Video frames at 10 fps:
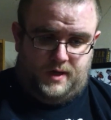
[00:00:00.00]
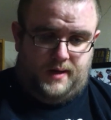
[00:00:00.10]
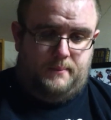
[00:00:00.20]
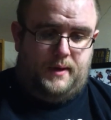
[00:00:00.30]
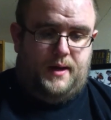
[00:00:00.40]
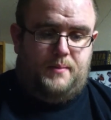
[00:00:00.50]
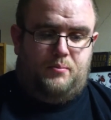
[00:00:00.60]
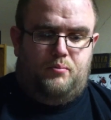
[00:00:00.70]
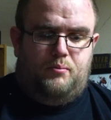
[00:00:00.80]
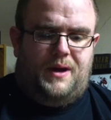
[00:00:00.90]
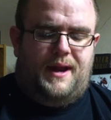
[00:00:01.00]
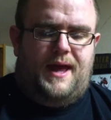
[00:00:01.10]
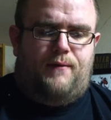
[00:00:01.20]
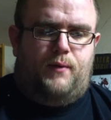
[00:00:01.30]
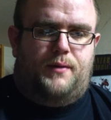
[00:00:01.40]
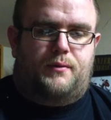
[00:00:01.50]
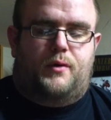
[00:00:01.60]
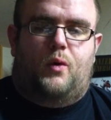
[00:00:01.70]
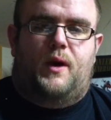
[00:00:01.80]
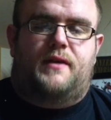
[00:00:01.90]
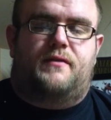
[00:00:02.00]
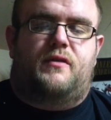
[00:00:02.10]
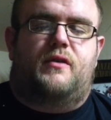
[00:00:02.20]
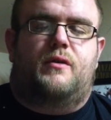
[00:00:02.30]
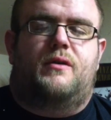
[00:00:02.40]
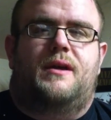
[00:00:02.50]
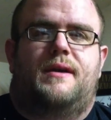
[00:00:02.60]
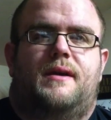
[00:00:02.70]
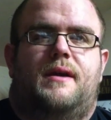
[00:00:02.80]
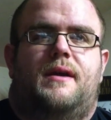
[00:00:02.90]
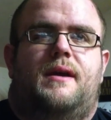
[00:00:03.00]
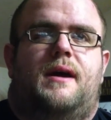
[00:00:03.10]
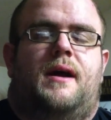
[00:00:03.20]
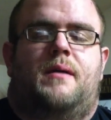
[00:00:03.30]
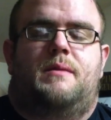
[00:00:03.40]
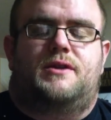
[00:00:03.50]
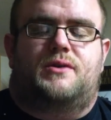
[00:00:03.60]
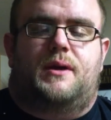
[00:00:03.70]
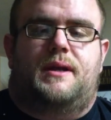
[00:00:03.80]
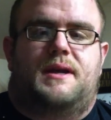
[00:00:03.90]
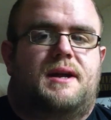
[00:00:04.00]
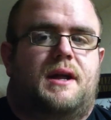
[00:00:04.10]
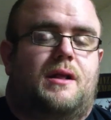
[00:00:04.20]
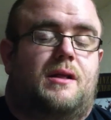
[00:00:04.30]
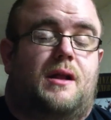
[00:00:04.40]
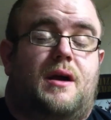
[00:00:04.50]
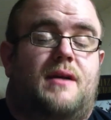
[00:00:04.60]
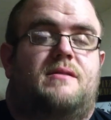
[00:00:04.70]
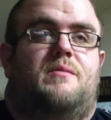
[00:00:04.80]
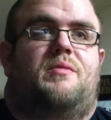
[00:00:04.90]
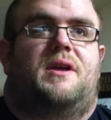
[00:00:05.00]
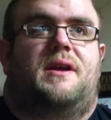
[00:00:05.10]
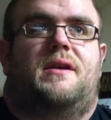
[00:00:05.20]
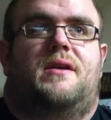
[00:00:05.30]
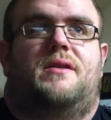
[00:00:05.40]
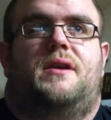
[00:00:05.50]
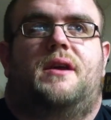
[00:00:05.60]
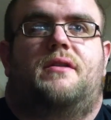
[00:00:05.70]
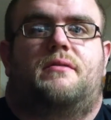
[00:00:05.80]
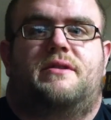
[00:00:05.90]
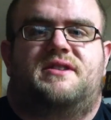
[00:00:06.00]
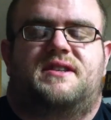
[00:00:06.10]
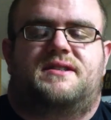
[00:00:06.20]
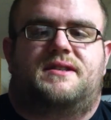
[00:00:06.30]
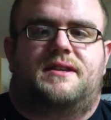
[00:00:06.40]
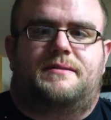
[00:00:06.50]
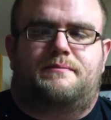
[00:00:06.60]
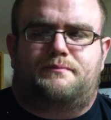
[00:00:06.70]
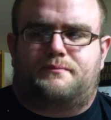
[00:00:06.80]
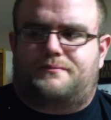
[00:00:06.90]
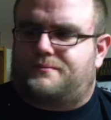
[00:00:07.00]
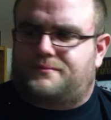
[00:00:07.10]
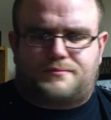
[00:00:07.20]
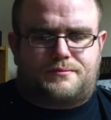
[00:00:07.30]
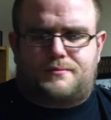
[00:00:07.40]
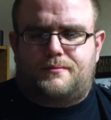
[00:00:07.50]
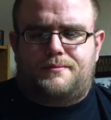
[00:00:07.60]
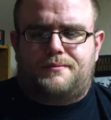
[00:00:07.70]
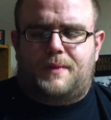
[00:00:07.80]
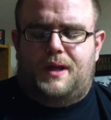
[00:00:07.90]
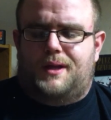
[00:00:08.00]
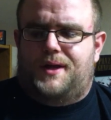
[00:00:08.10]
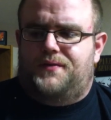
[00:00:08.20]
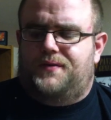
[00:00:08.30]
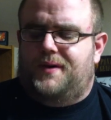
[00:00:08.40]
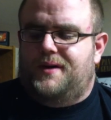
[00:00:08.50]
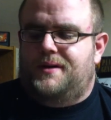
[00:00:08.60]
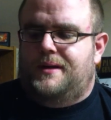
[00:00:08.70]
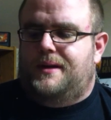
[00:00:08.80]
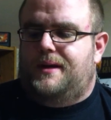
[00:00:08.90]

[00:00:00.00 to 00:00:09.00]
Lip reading: I'm about halfway through Quake 2. Enjoying that a lot. I'm playing on the 360. A lot of fun.